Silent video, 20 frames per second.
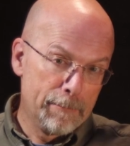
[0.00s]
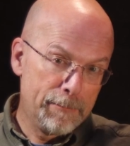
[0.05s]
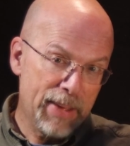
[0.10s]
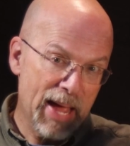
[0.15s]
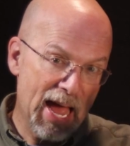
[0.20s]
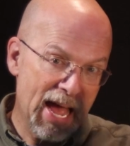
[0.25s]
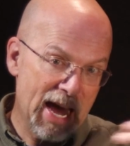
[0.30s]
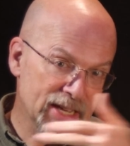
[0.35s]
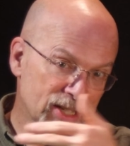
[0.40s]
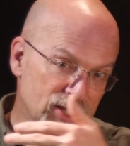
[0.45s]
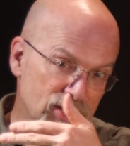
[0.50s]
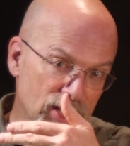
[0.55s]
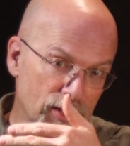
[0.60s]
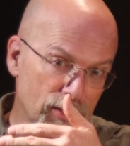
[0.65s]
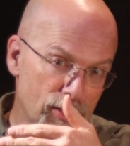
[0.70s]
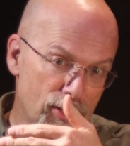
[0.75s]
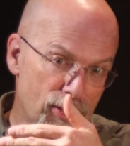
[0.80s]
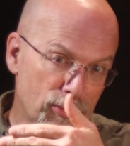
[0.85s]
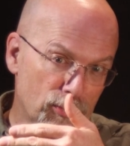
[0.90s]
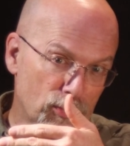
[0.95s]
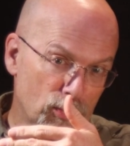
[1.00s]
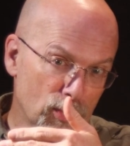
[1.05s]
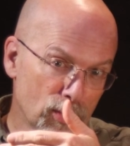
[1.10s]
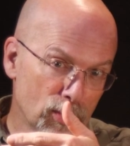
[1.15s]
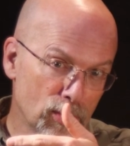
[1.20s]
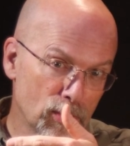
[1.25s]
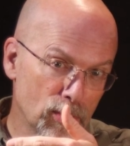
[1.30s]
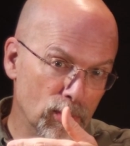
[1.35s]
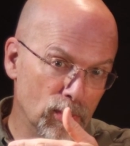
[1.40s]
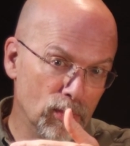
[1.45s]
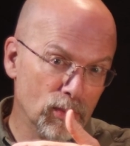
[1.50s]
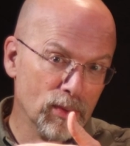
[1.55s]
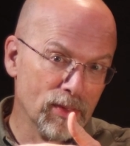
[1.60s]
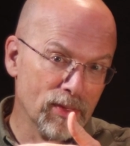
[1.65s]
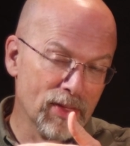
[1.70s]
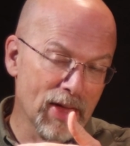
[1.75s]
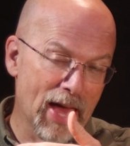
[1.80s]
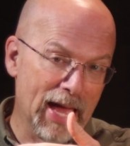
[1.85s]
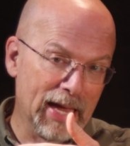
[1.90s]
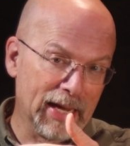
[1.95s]
pass it through
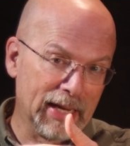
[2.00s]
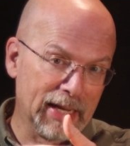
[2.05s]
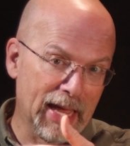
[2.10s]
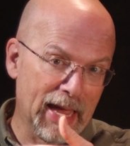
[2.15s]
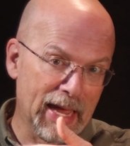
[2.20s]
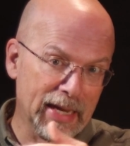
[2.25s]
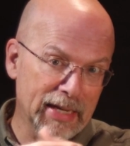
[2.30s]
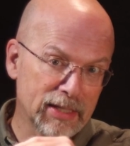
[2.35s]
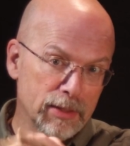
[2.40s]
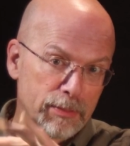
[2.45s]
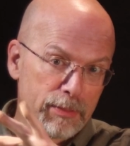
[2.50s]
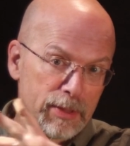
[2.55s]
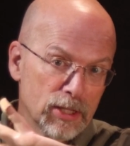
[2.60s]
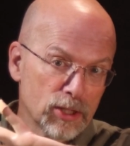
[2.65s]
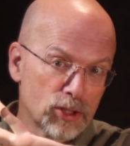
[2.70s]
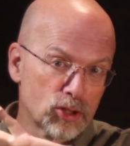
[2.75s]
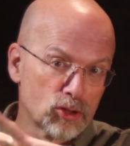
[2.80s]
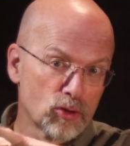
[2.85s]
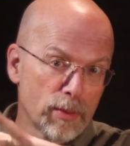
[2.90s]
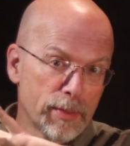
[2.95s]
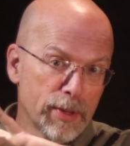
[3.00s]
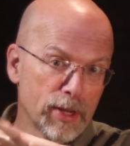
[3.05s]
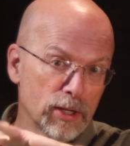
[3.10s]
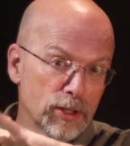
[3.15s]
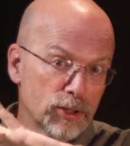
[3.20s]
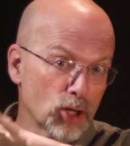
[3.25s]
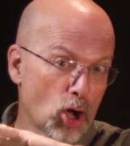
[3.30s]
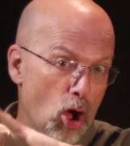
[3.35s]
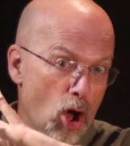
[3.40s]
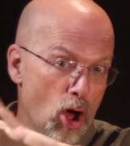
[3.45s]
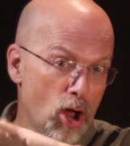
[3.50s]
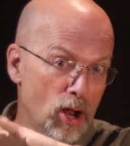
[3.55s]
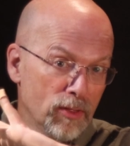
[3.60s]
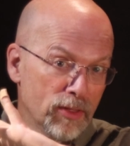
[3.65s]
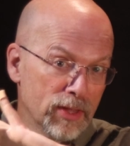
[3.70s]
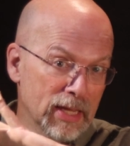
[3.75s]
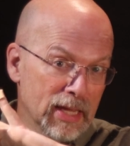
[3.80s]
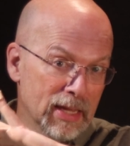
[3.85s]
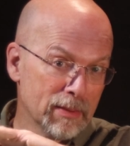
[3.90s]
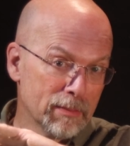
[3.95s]
that gate to be distributed to all
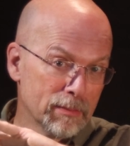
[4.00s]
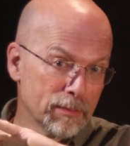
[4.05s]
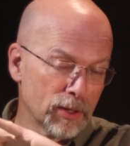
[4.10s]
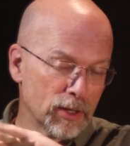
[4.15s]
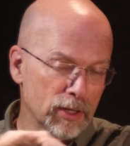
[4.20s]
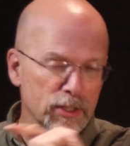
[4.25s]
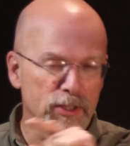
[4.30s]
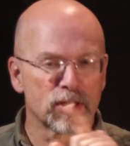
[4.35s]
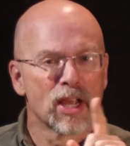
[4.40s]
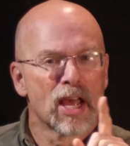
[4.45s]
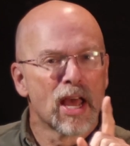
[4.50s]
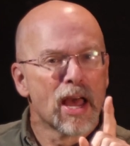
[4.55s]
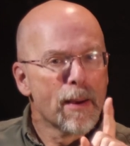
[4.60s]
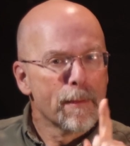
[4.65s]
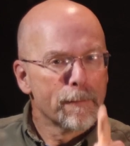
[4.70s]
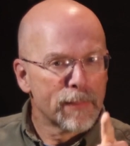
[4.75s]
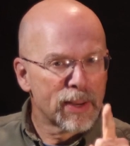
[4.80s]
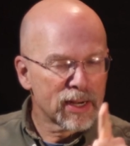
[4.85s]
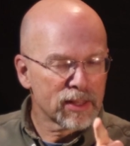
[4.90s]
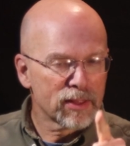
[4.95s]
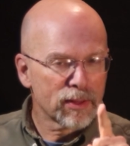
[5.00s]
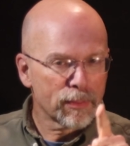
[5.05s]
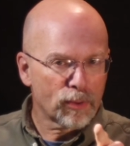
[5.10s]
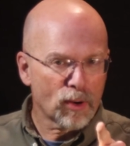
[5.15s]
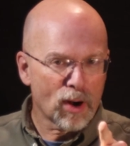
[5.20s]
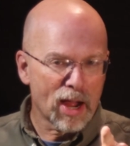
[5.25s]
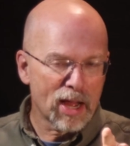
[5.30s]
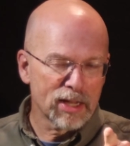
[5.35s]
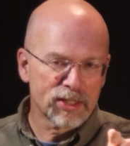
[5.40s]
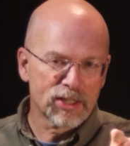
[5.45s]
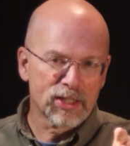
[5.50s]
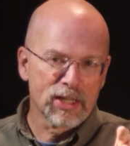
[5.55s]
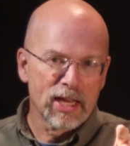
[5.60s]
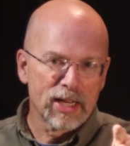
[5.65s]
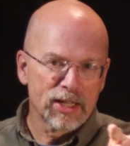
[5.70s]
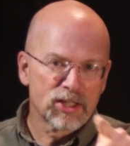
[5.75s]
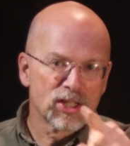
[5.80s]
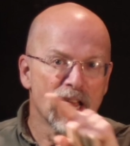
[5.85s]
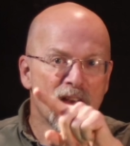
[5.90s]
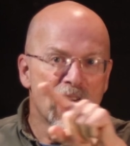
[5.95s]
the inputs, but in the
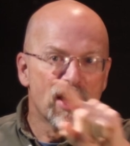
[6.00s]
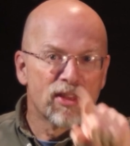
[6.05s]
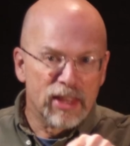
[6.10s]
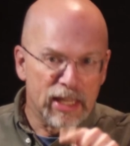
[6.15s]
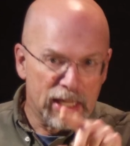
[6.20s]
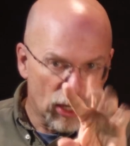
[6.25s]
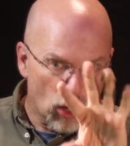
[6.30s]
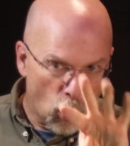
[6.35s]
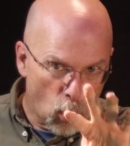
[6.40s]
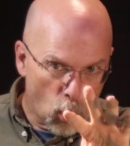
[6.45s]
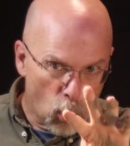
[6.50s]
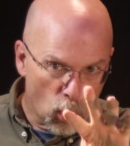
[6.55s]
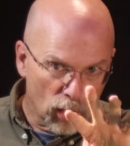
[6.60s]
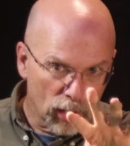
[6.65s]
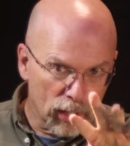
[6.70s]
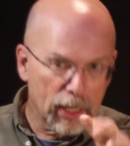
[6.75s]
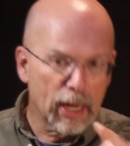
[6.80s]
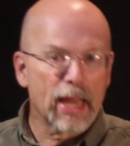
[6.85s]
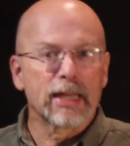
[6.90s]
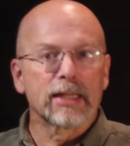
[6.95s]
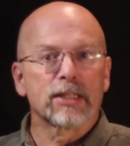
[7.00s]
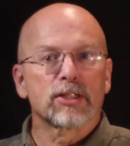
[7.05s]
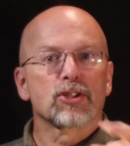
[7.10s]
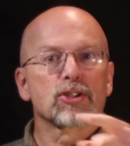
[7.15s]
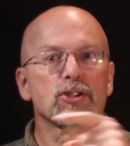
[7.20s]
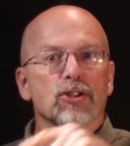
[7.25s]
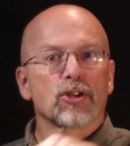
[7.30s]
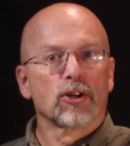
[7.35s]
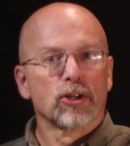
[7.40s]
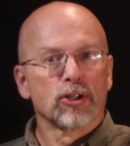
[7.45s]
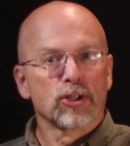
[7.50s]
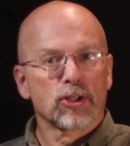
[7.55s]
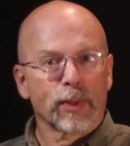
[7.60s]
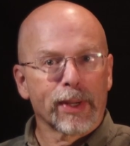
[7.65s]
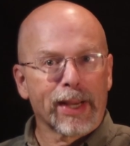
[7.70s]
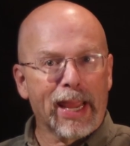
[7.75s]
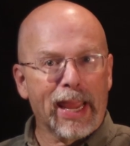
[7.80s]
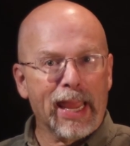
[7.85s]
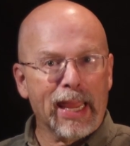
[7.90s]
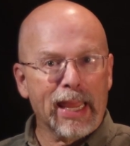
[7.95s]
process, the OR gates turn to
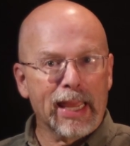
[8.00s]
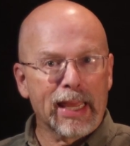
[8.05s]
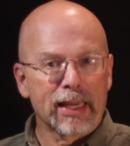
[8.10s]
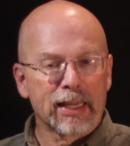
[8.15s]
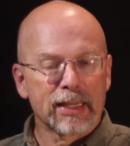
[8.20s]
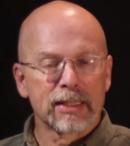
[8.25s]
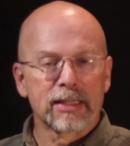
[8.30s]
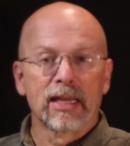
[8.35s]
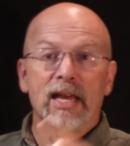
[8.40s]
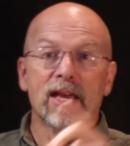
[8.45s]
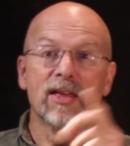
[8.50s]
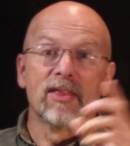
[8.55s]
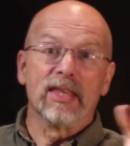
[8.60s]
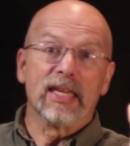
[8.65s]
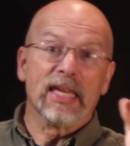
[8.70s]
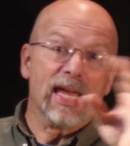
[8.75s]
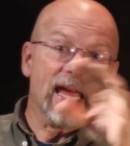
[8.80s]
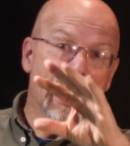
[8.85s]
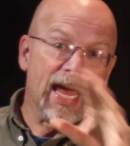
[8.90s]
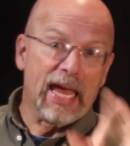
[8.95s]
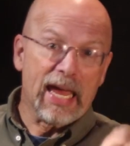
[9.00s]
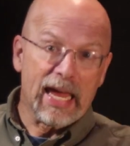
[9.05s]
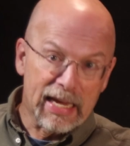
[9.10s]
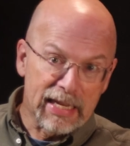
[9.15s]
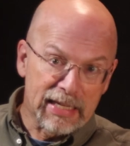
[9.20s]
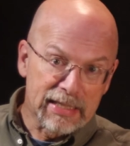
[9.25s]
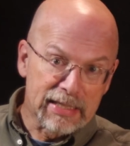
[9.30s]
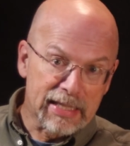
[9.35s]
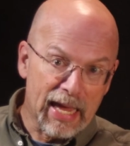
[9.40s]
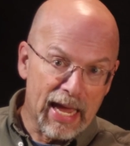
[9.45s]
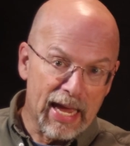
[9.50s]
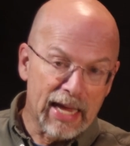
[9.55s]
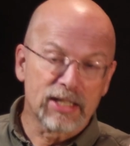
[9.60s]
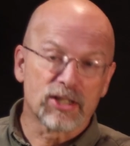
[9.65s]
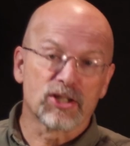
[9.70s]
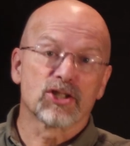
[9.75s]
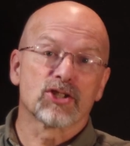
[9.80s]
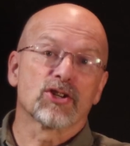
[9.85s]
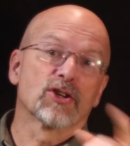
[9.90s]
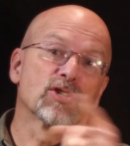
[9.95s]
an AND, the AND
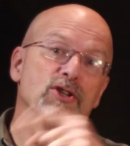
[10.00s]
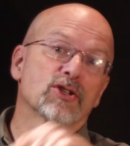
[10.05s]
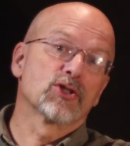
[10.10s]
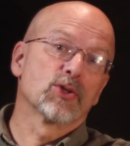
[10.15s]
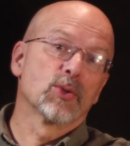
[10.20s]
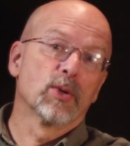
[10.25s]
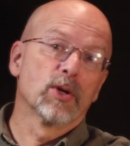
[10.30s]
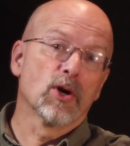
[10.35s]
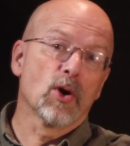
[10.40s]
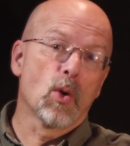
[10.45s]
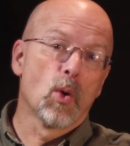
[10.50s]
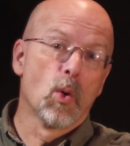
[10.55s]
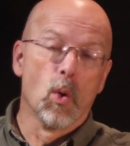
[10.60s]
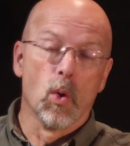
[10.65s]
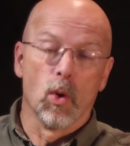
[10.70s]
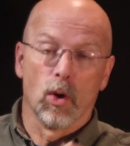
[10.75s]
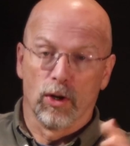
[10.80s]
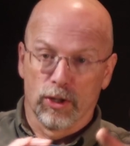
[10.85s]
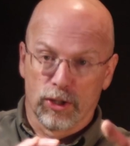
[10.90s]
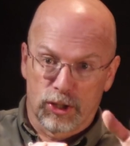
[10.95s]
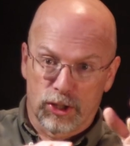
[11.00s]
gates turn to an OR.